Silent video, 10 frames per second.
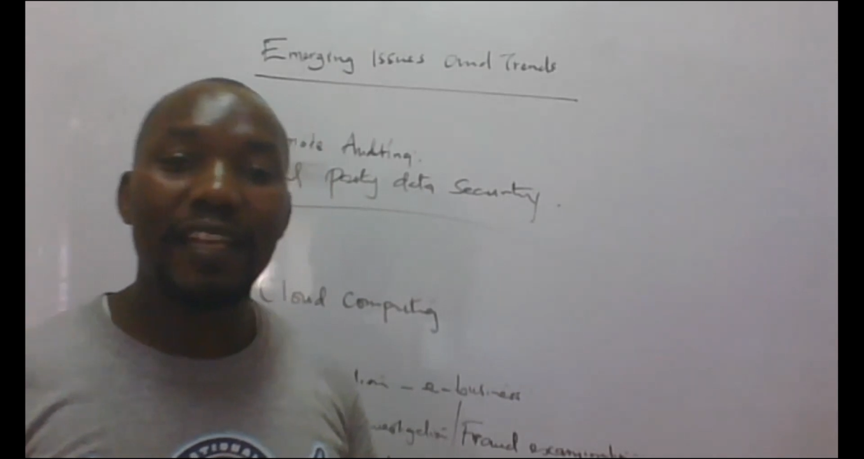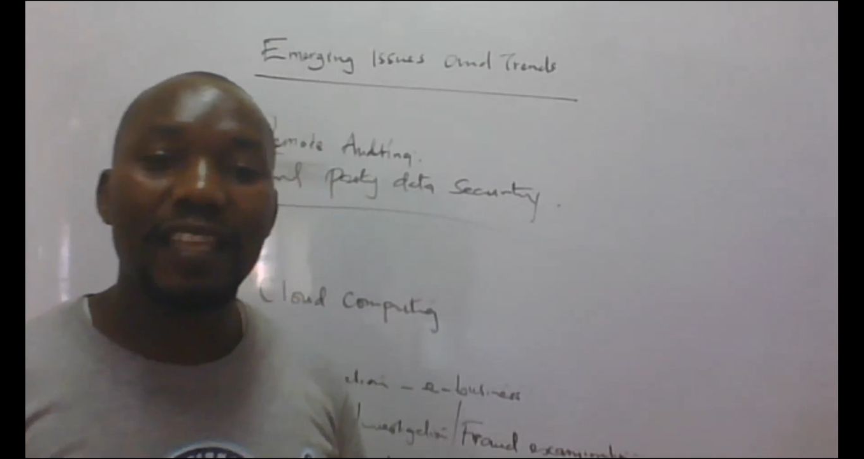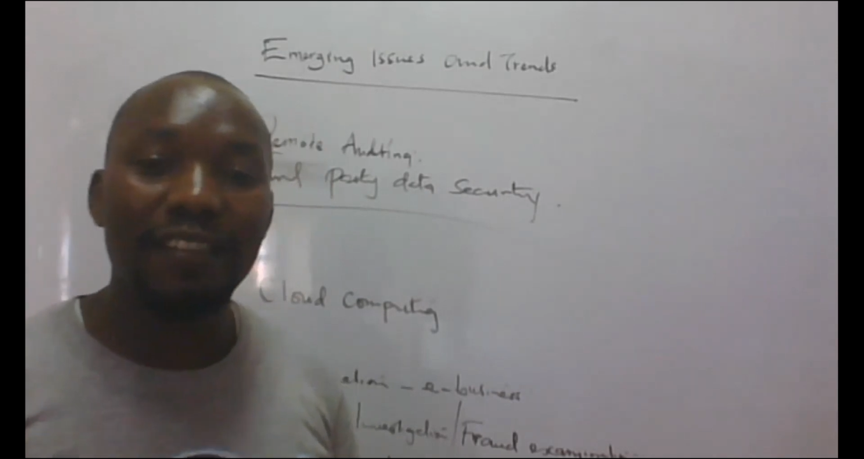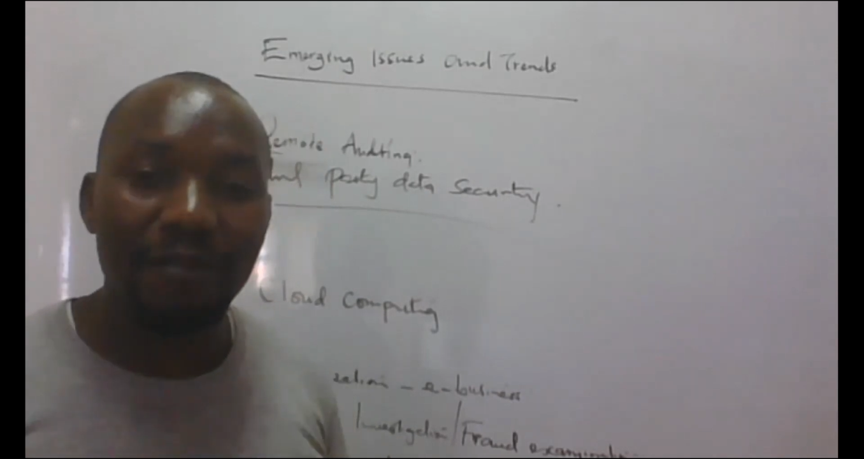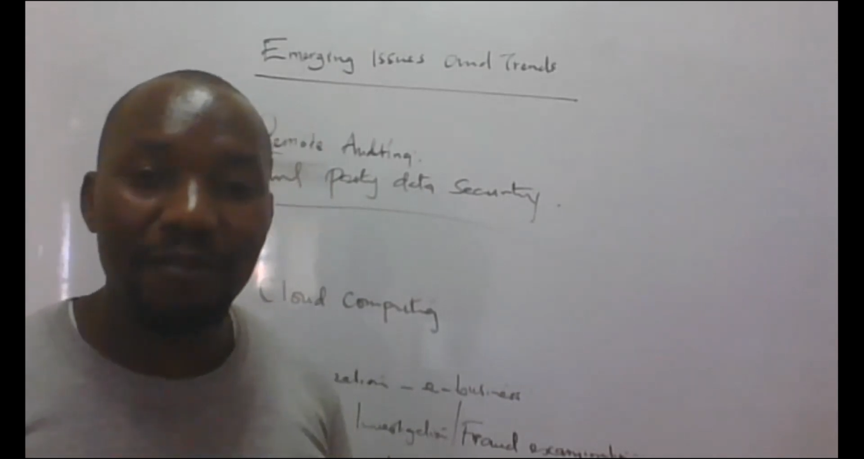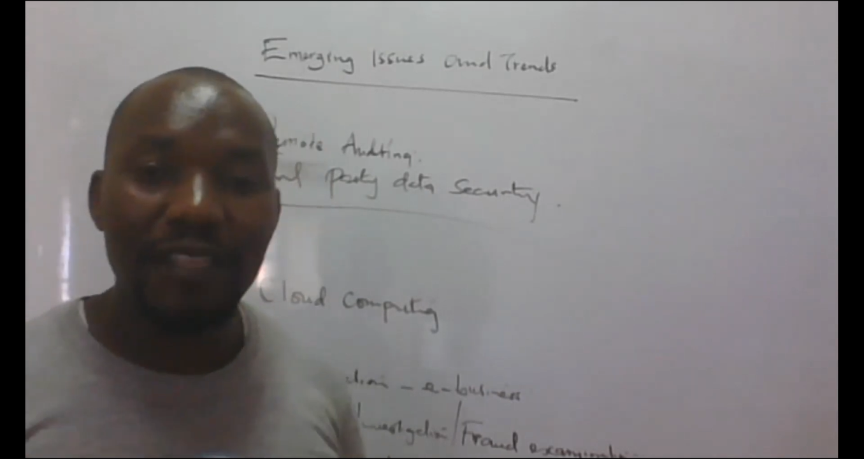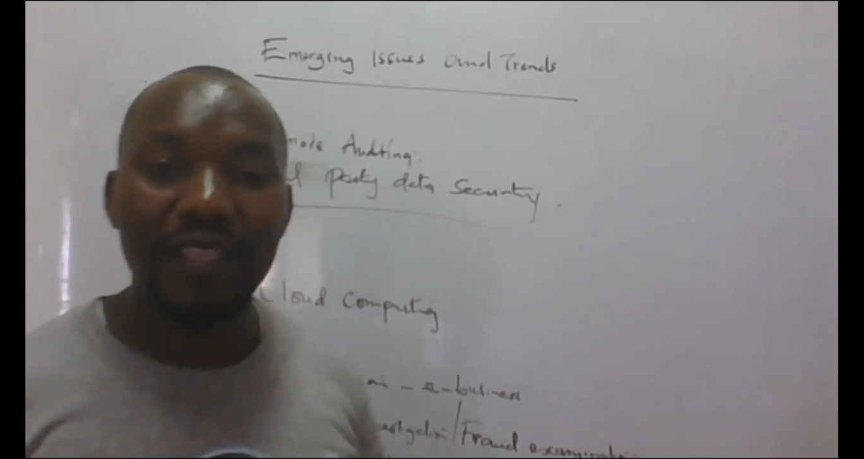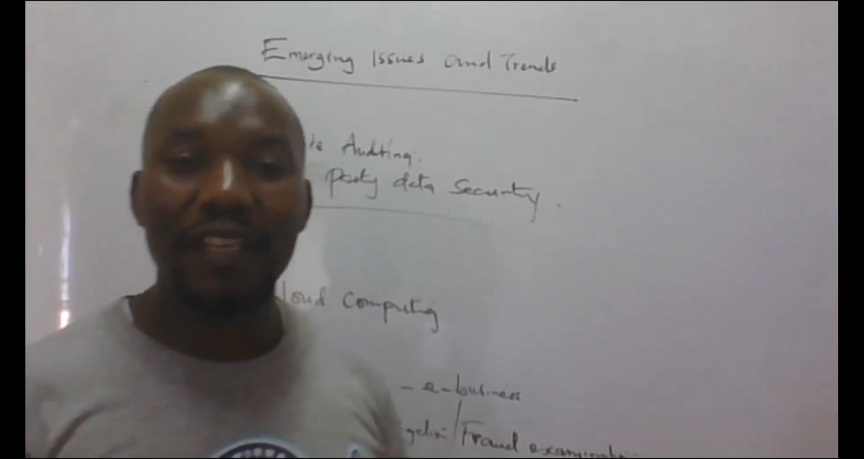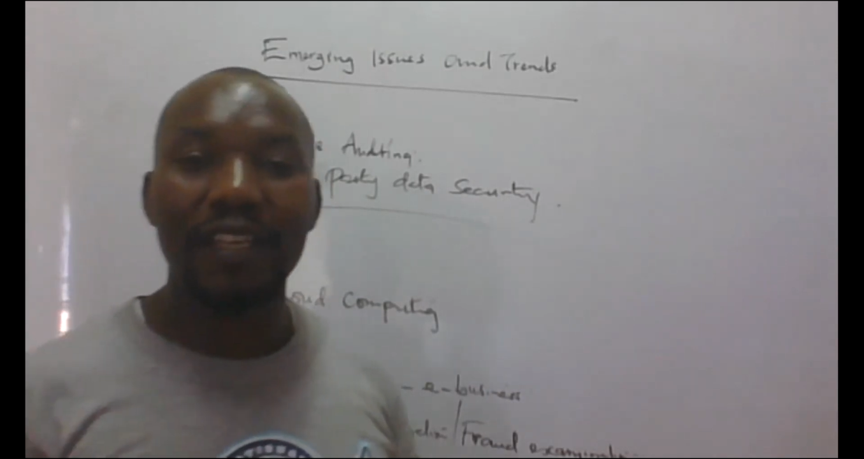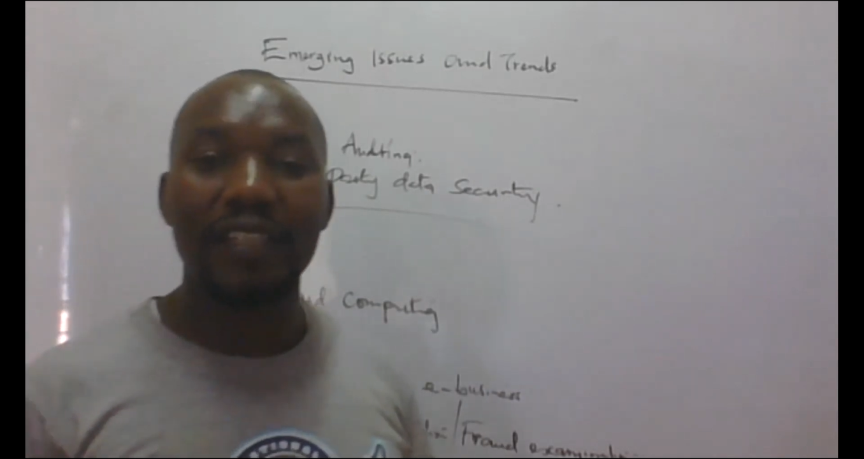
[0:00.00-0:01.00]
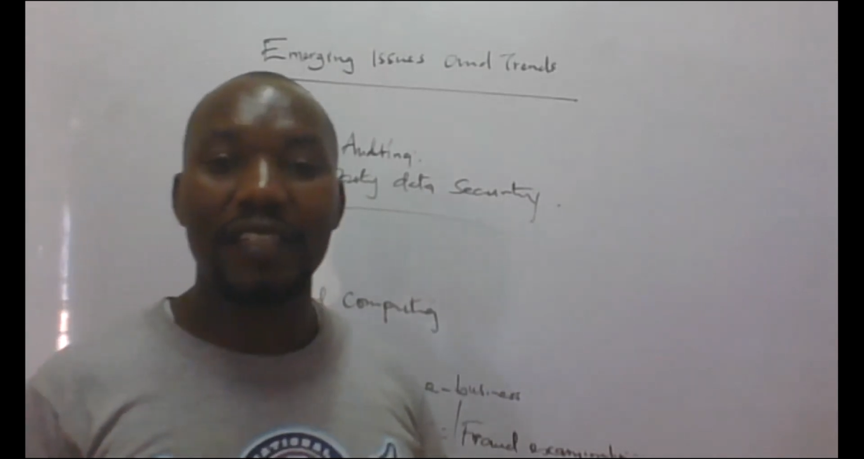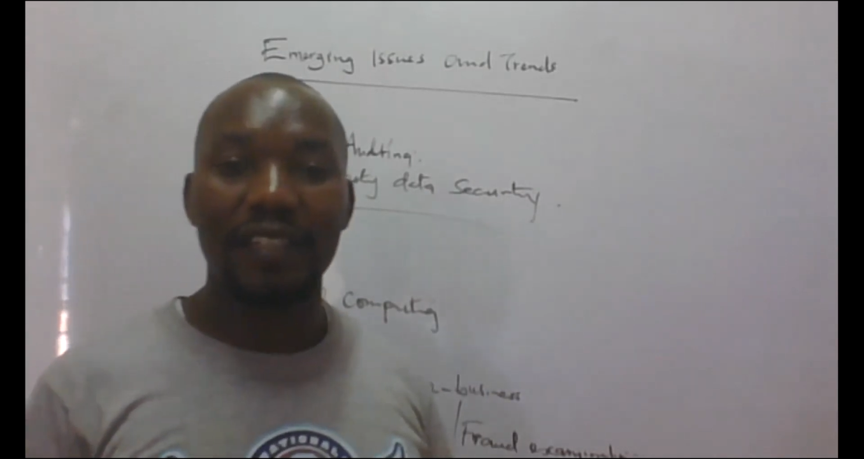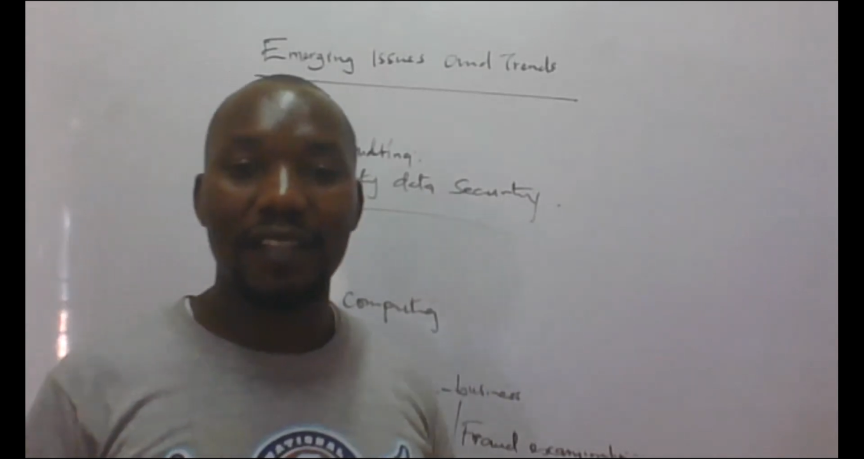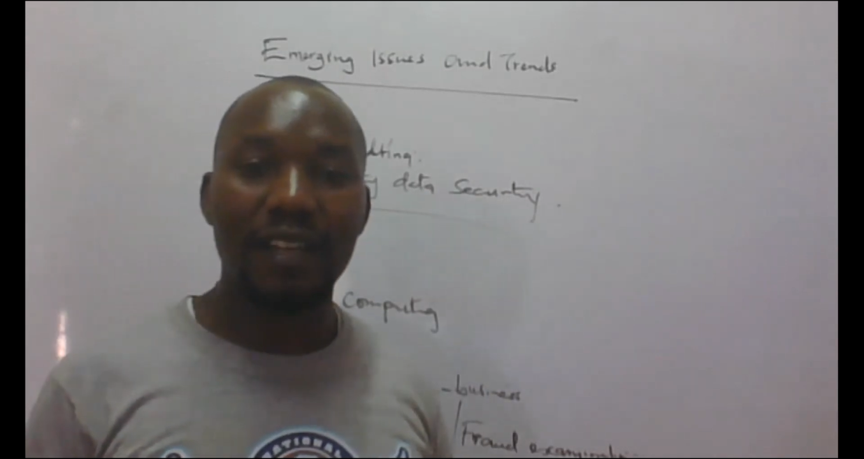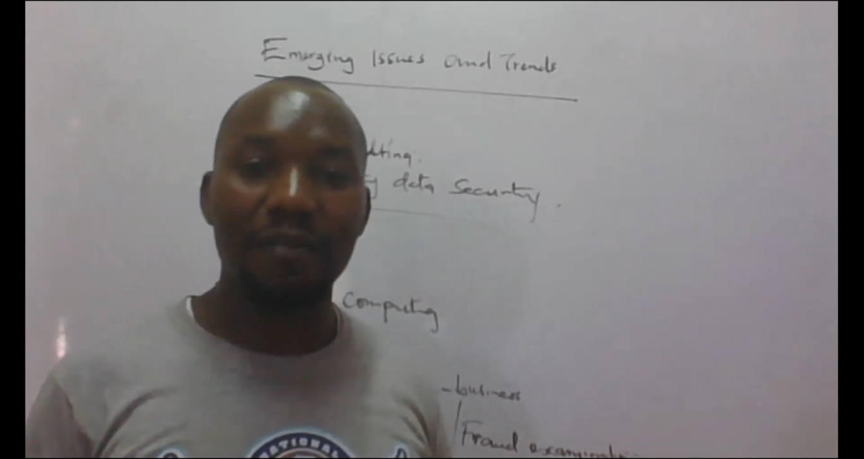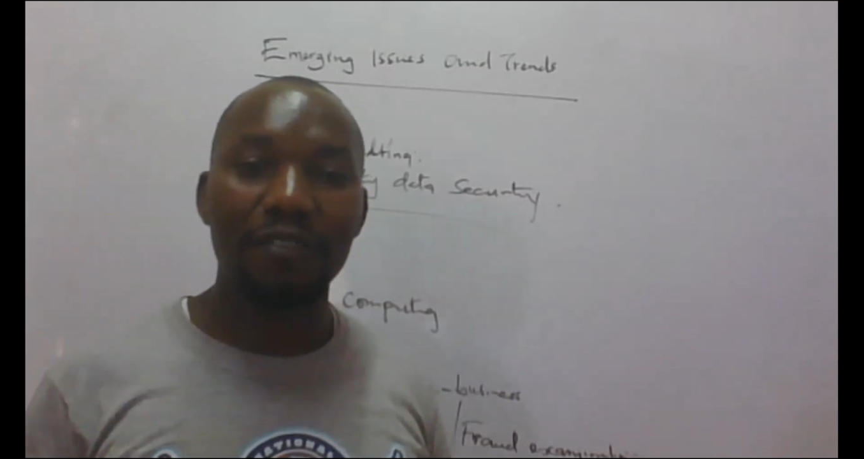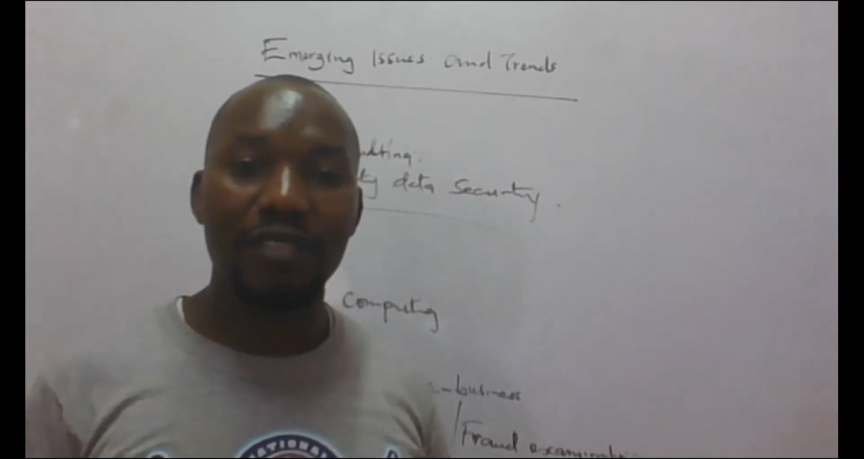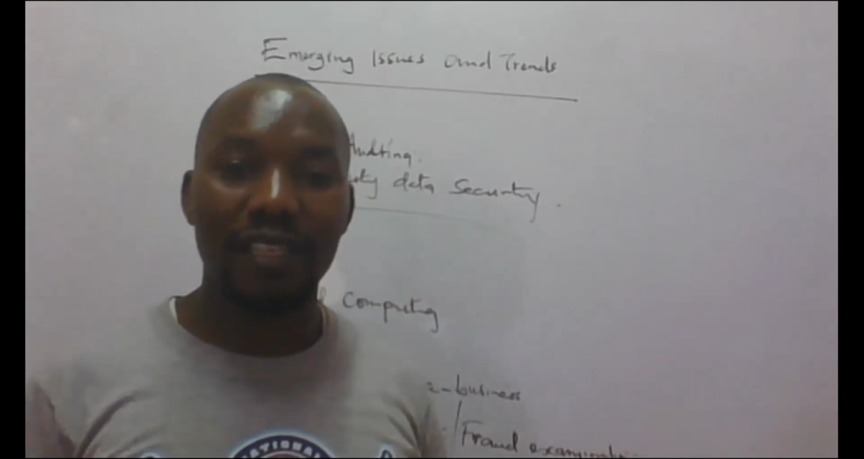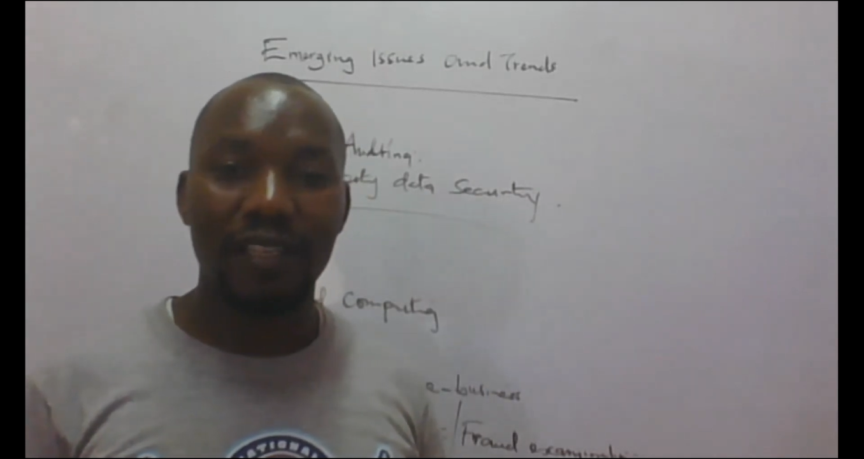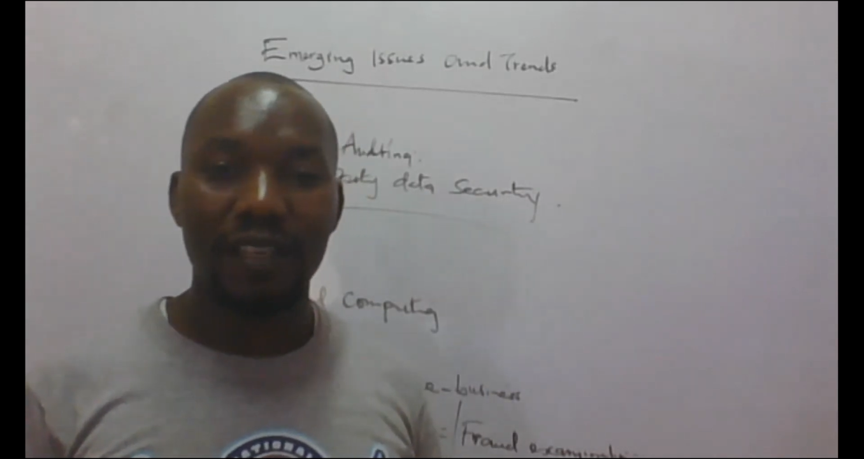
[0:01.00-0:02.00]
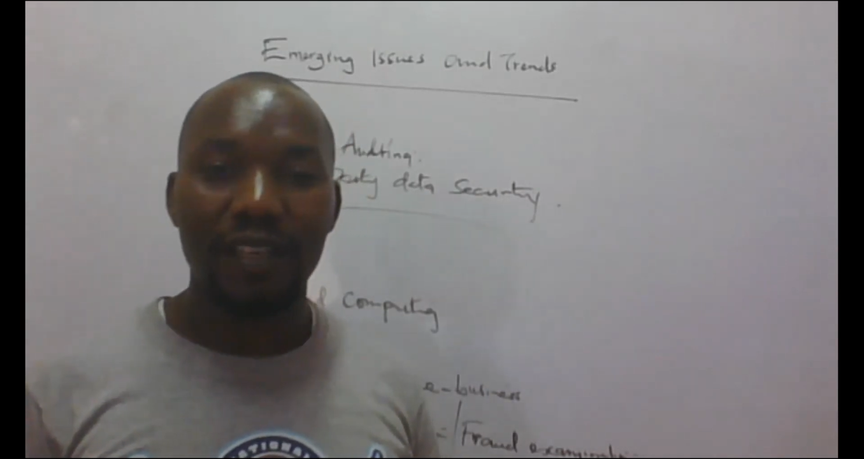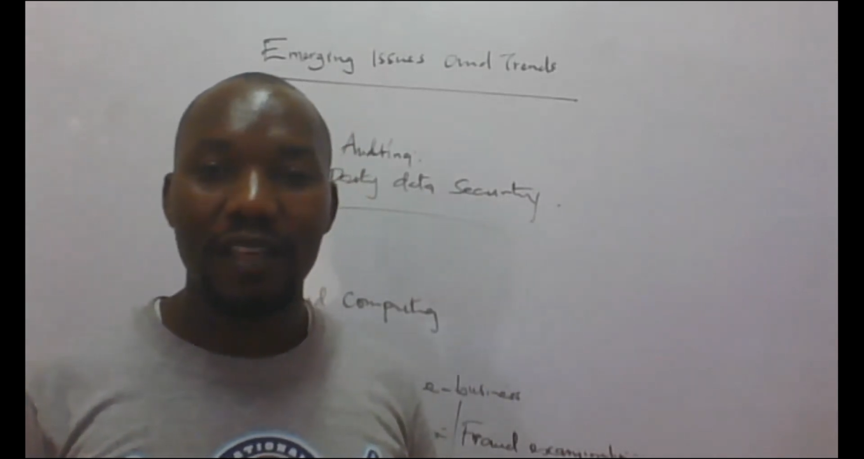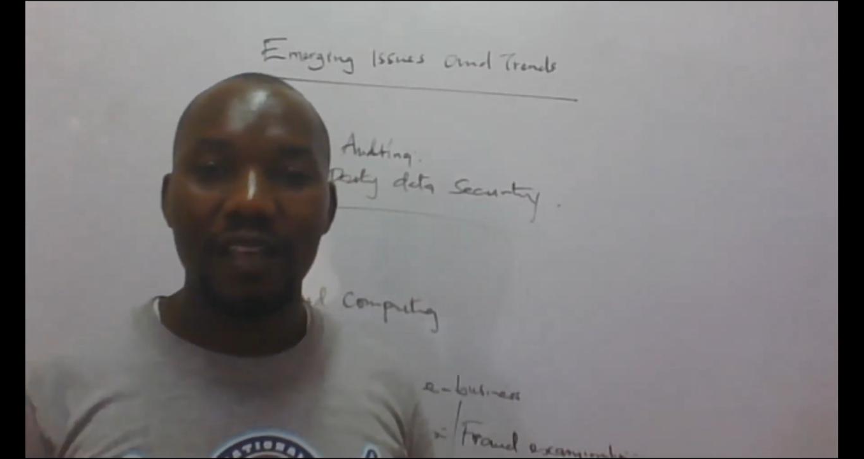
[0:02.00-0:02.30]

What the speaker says: and give him the secret that I'm using.